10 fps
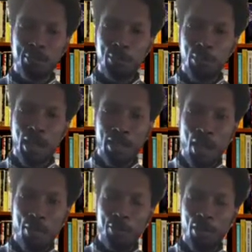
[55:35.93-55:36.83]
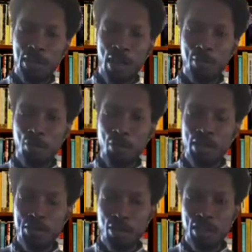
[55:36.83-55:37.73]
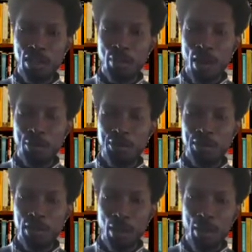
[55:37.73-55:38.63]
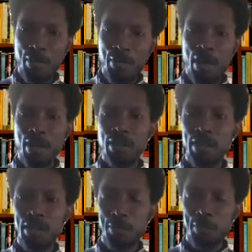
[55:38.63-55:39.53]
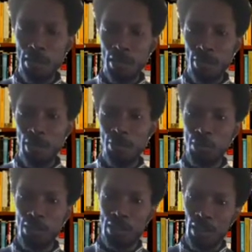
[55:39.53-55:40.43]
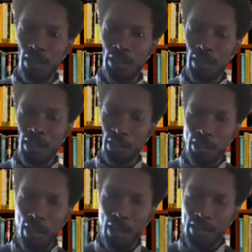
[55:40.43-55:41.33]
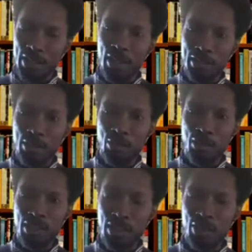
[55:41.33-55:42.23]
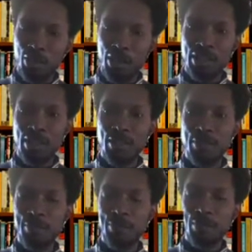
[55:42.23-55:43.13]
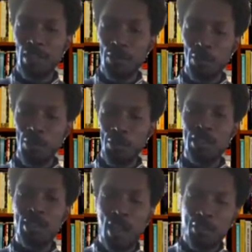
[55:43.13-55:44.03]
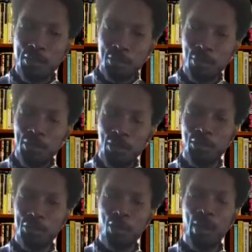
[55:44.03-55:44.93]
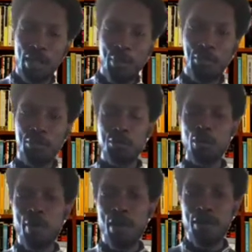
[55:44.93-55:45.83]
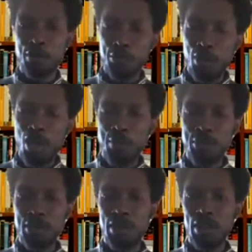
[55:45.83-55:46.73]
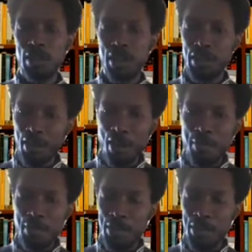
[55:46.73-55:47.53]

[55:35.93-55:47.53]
Like now, for example, nobody is talking about Kamarimba Mansare, who is still in jail. His health situation is deteriorating. So these kinds of situations, you saw what happened to Herbert George Williams and Darami.